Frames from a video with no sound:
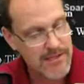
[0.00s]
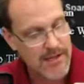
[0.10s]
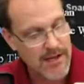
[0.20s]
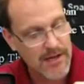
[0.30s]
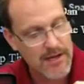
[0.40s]

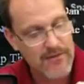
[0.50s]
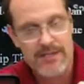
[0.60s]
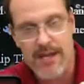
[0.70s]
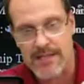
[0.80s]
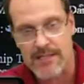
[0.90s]
uh, have
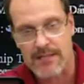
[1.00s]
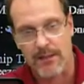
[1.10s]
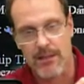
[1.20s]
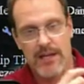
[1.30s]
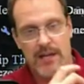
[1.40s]
its has its
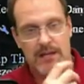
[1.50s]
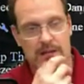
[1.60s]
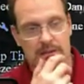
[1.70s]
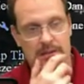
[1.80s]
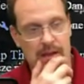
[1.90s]

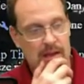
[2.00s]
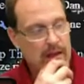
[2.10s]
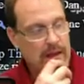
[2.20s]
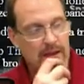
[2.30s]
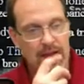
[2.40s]
limitations,
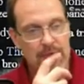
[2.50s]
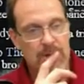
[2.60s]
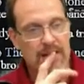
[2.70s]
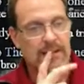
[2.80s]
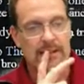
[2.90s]

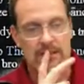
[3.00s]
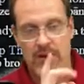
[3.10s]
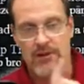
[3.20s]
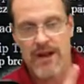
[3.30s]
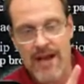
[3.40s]
but
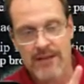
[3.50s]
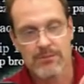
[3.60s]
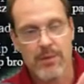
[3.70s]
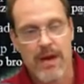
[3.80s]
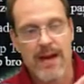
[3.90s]
they're not as
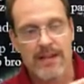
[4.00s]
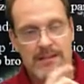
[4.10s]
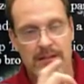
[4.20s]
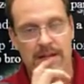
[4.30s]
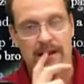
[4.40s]
bad
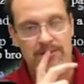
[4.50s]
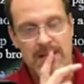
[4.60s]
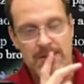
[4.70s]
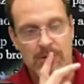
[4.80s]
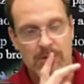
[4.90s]
as a lot of
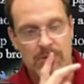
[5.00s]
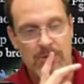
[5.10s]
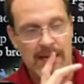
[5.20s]
people made